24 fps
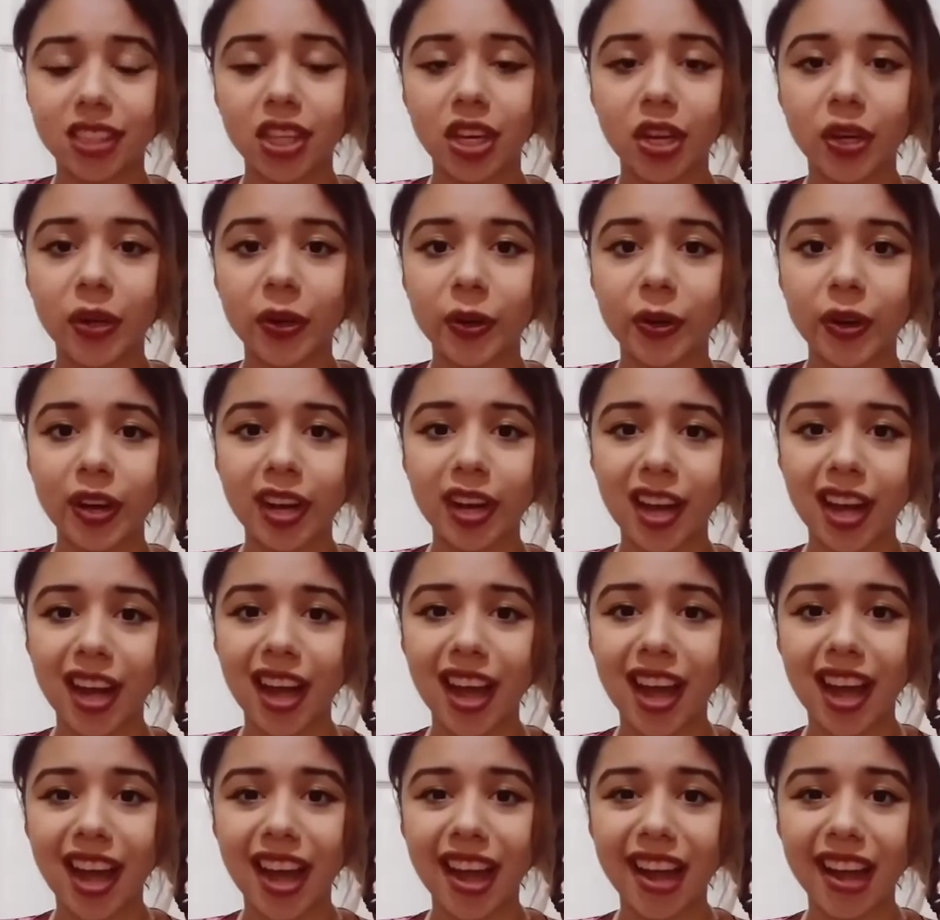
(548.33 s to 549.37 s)
So
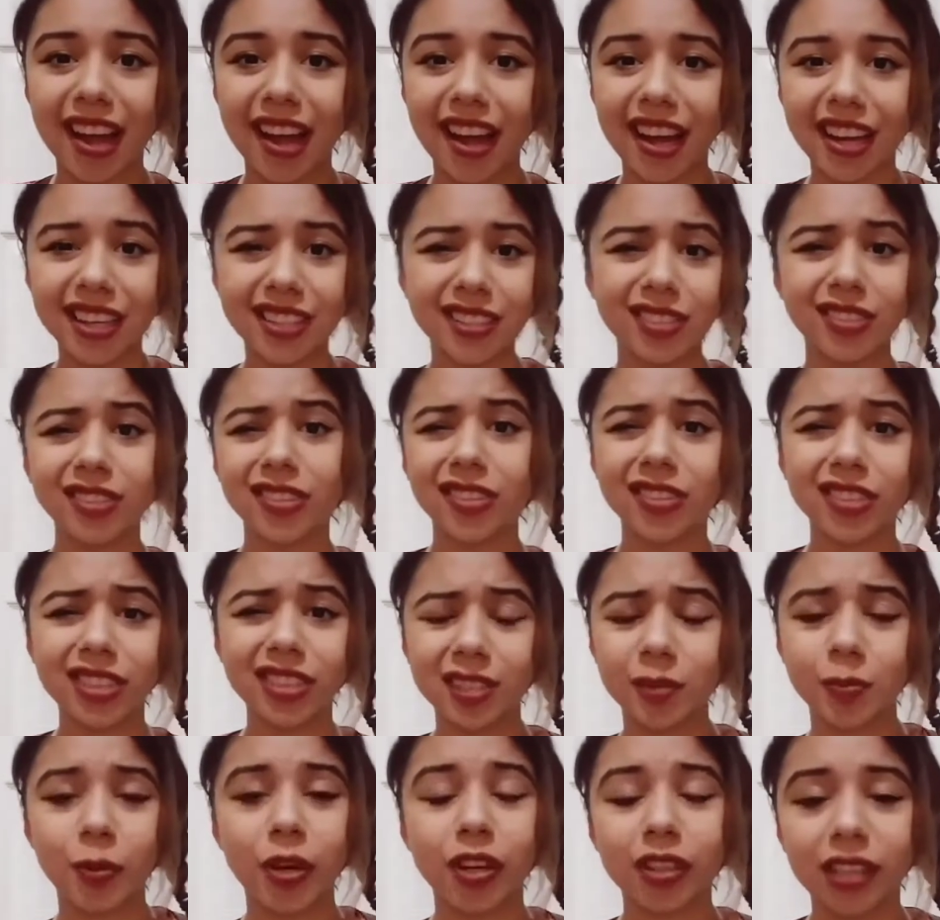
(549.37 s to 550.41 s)
I do know
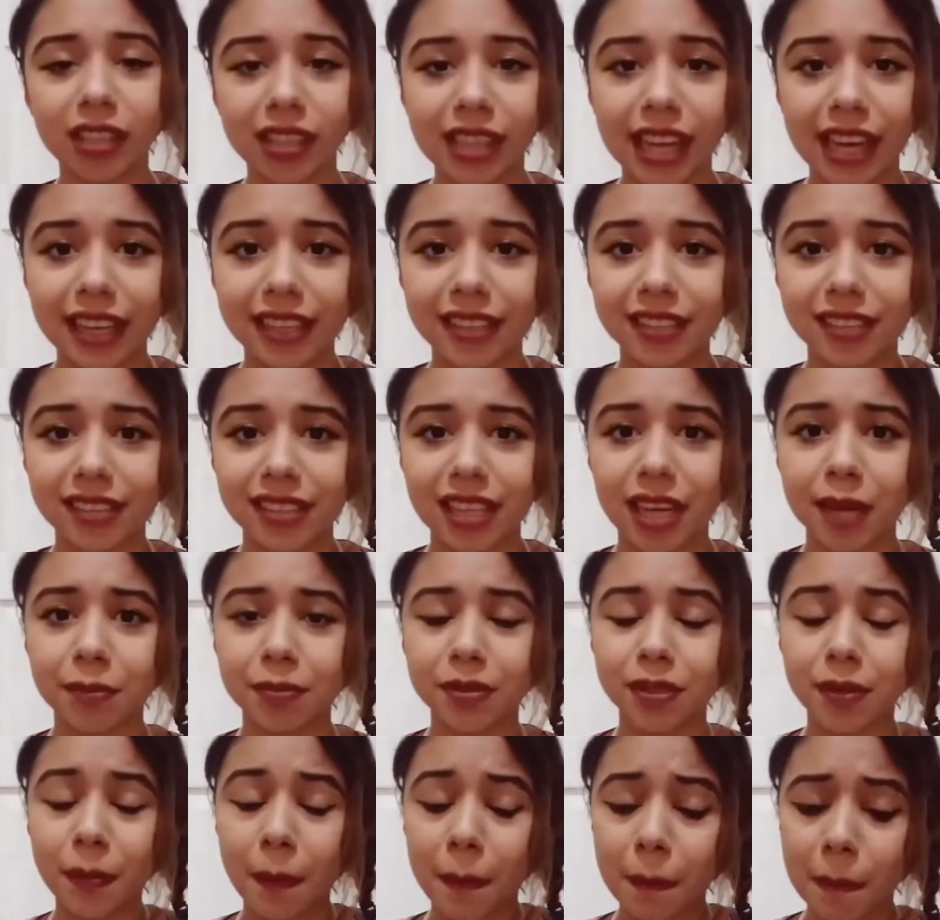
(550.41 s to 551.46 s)
this is probably lacking
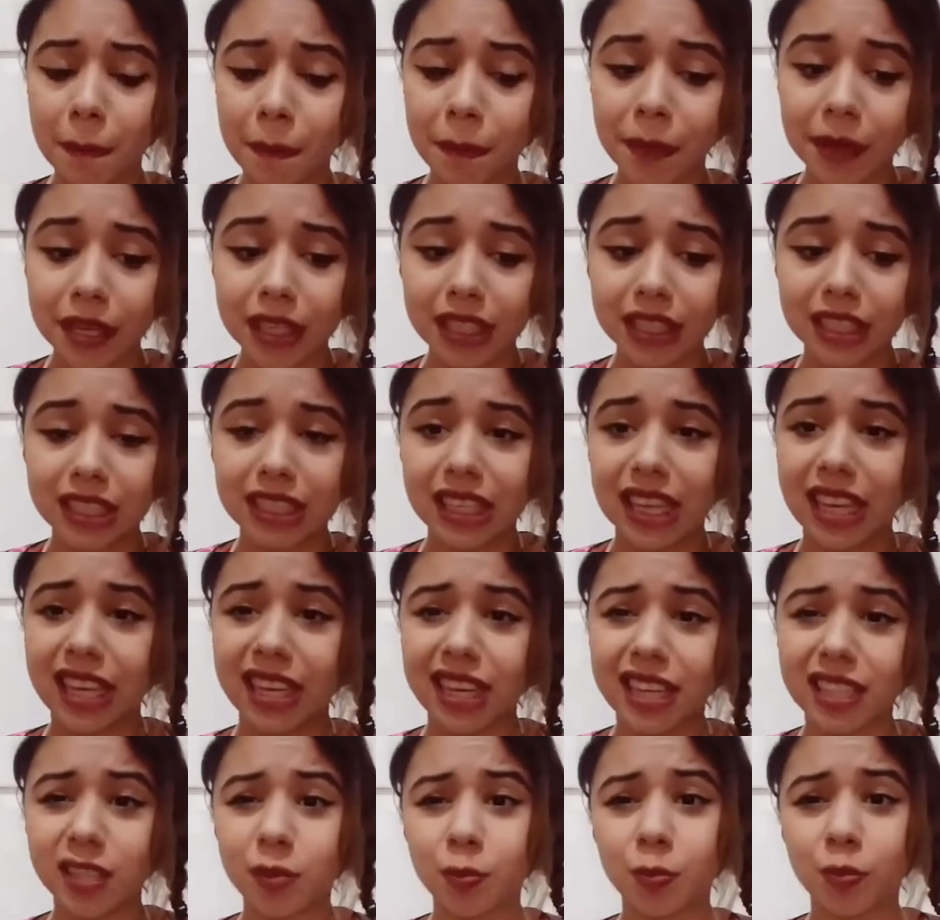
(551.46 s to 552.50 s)
steps, but
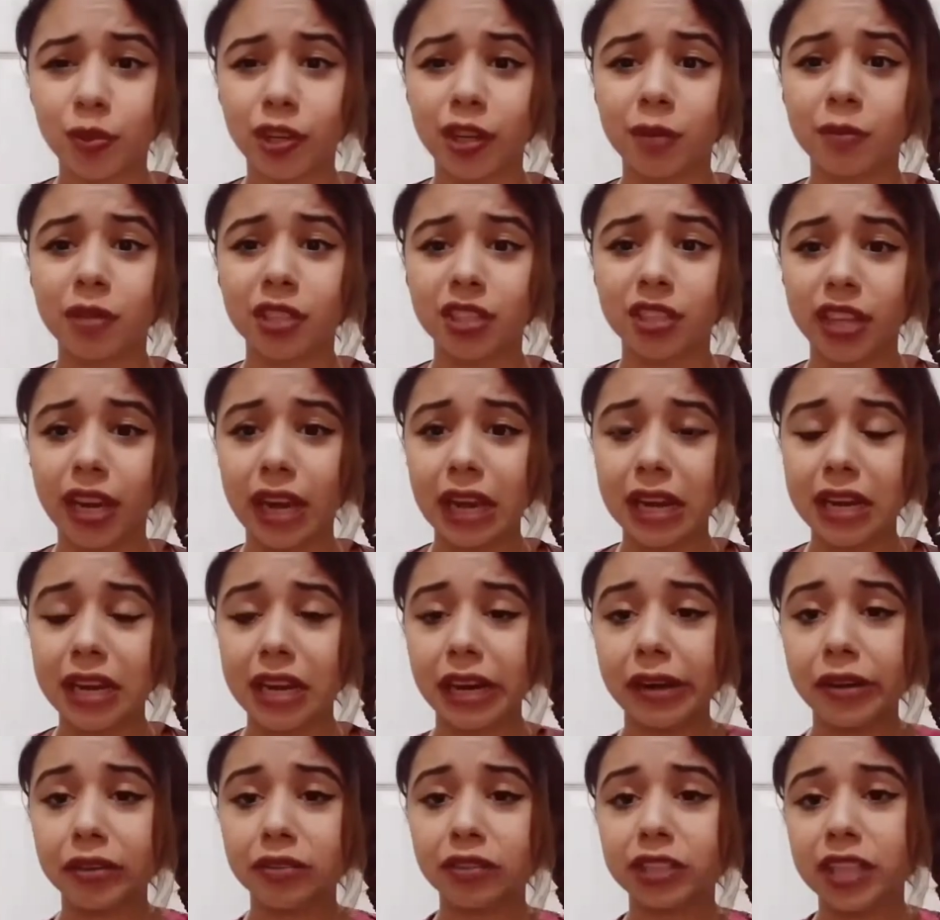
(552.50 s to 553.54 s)
it is pretty much a
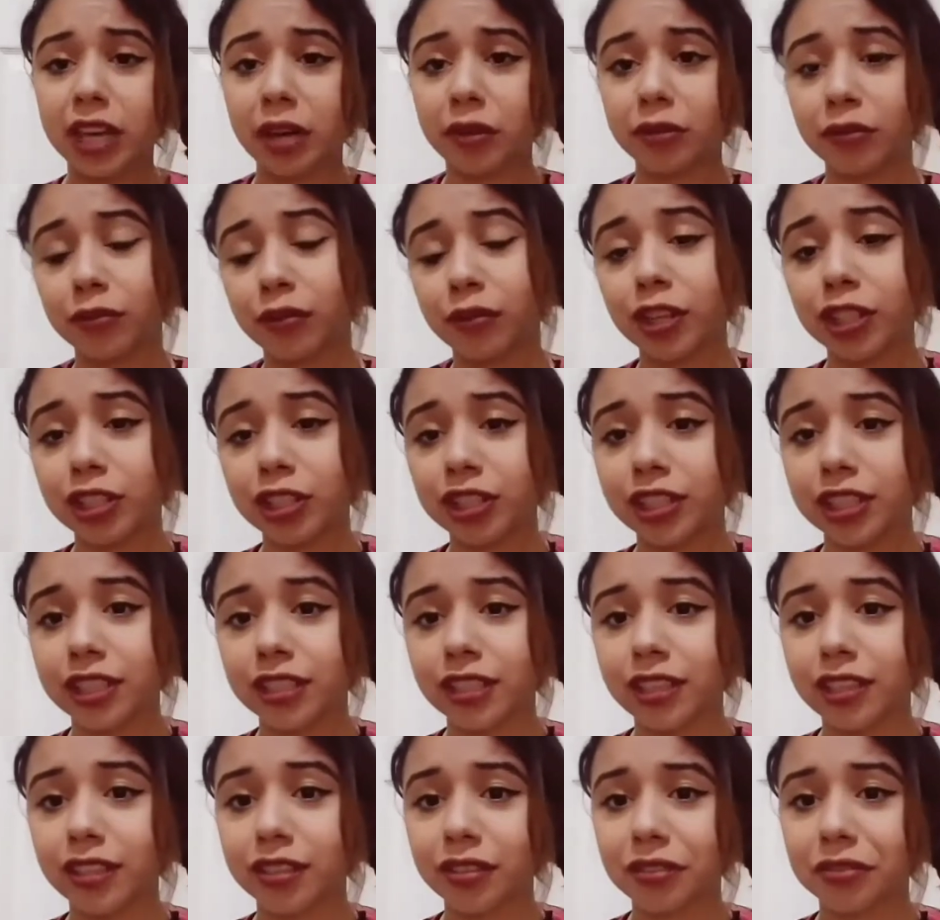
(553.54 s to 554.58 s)
narrowed down
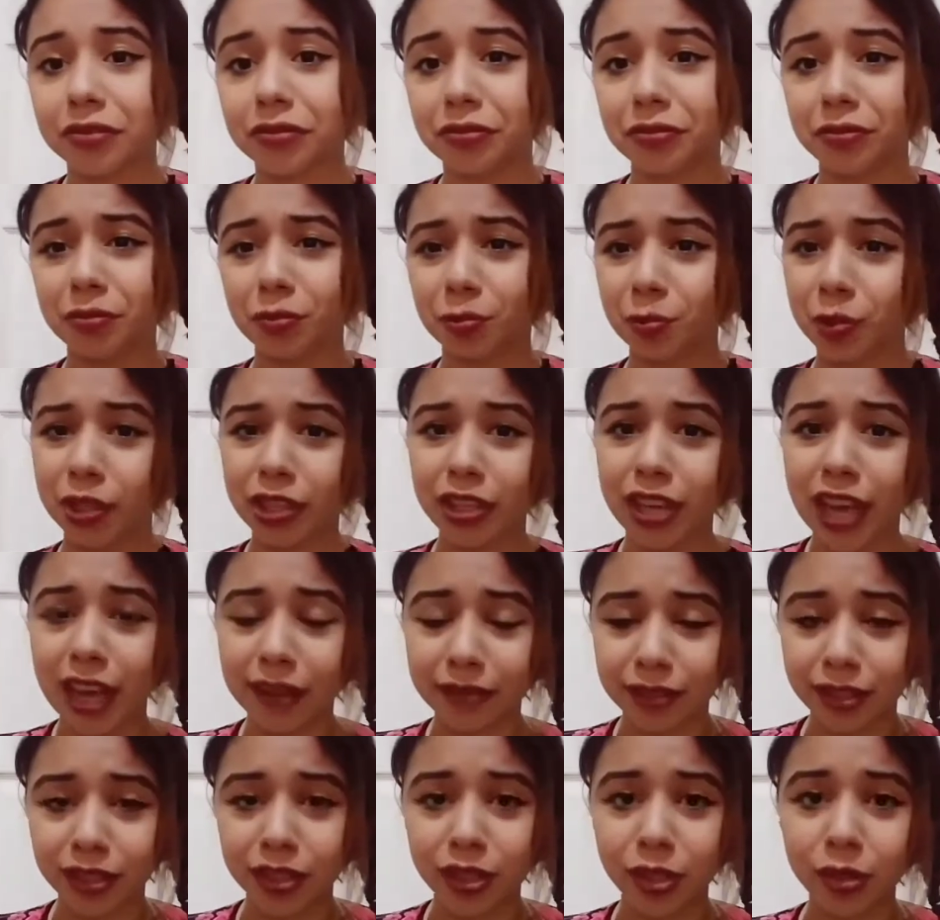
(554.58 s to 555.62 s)
version of what you
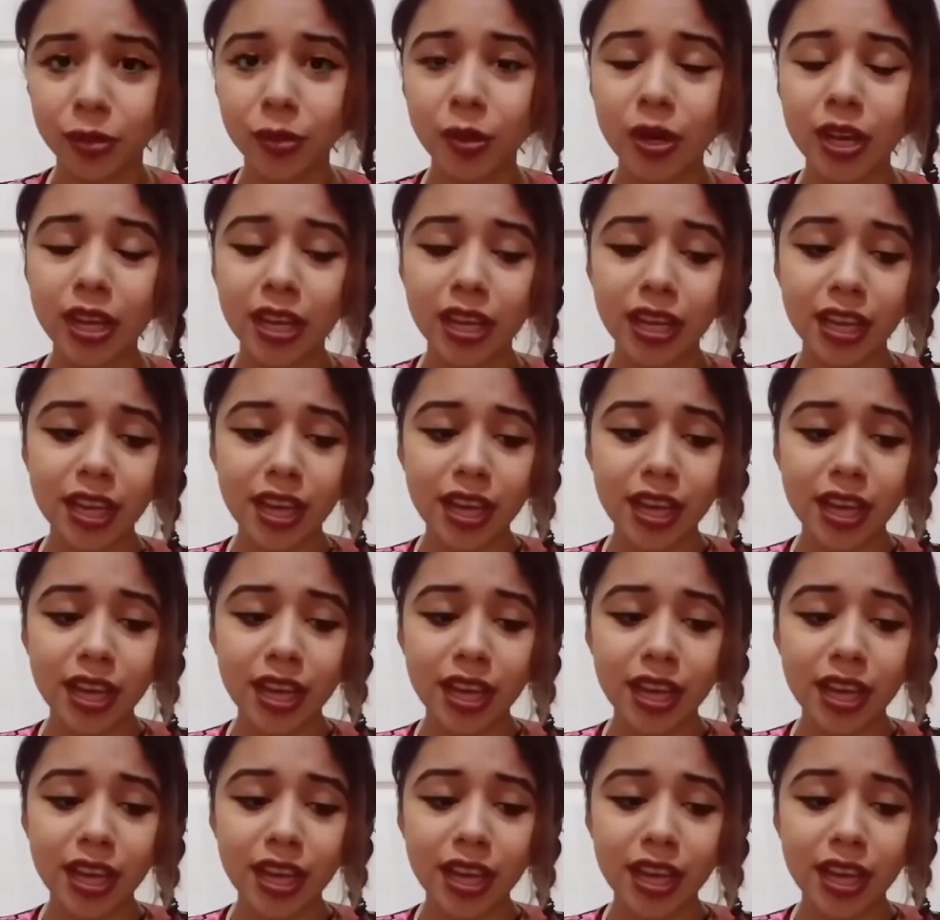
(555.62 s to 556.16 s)
have to do.